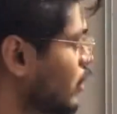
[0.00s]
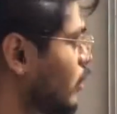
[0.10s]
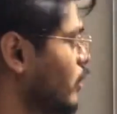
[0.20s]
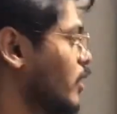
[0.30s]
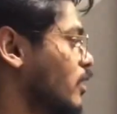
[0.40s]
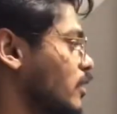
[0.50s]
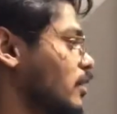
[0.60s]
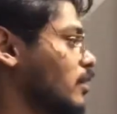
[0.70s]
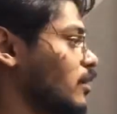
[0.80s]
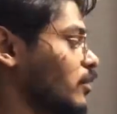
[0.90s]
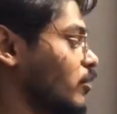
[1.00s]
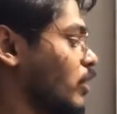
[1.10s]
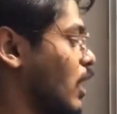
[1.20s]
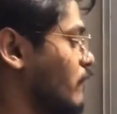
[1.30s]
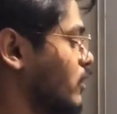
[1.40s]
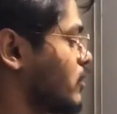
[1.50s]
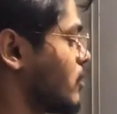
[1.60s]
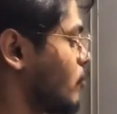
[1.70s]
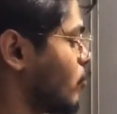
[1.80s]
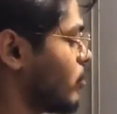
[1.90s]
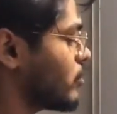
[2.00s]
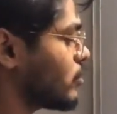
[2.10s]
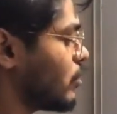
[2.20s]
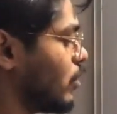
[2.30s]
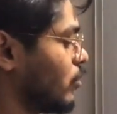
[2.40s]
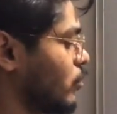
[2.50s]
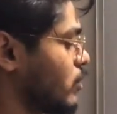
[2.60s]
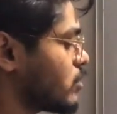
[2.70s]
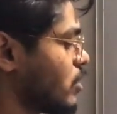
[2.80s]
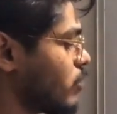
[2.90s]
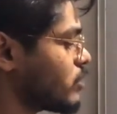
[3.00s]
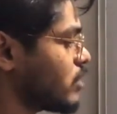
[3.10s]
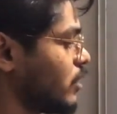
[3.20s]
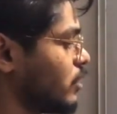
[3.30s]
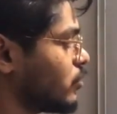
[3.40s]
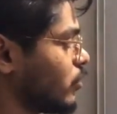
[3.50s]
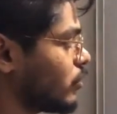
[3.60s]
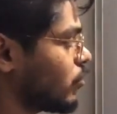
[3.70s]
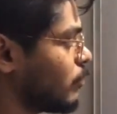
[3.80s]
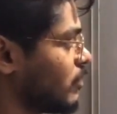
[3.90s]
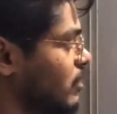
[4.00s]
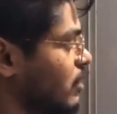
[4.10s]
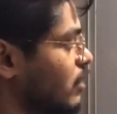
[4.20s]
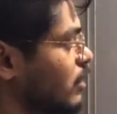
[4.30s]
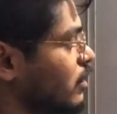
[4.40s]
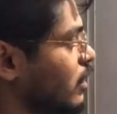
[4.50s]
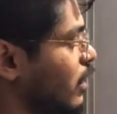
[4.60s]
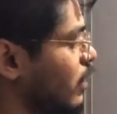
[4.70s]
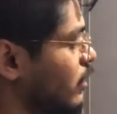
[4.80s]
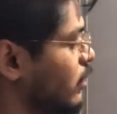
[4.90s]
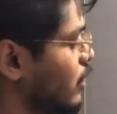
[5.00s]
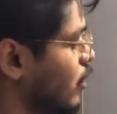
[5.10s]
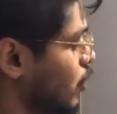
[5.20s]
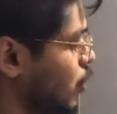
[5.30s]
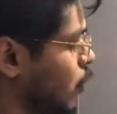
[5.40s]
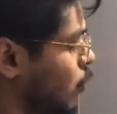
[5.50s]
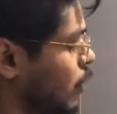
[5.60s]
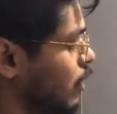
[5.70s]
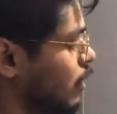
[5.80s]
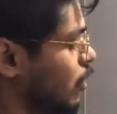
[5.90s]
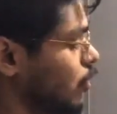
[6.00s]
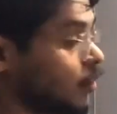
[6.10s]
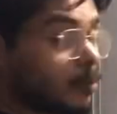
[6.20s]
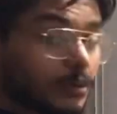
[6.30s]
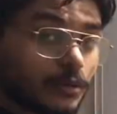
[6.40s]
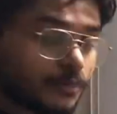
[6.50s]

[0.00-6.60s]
the gravitational pull is towards downside, so it will be there in the right lower lobe,